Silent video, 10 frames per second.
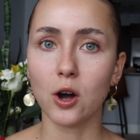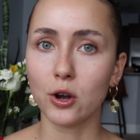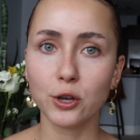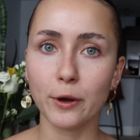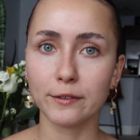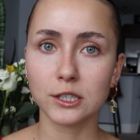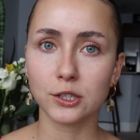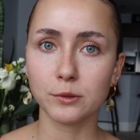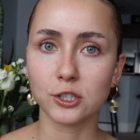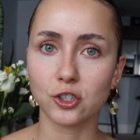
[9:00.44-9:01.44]
All you have to
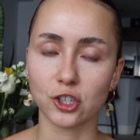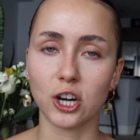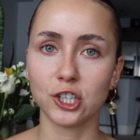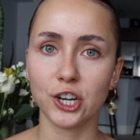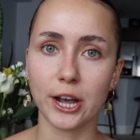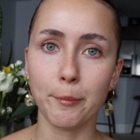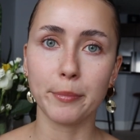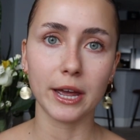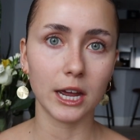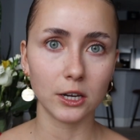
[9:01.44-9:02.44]
do is charge it
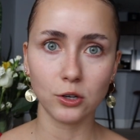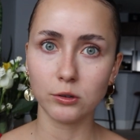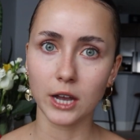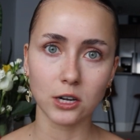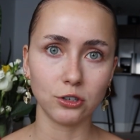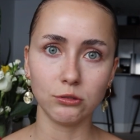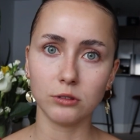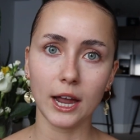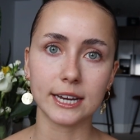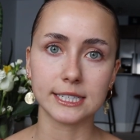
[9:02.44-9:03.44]
up and you get new
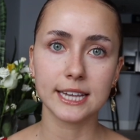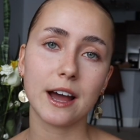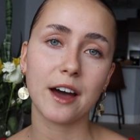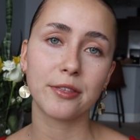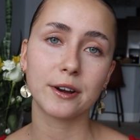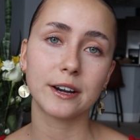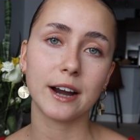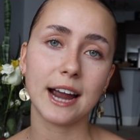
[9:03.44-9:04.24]
lights. Other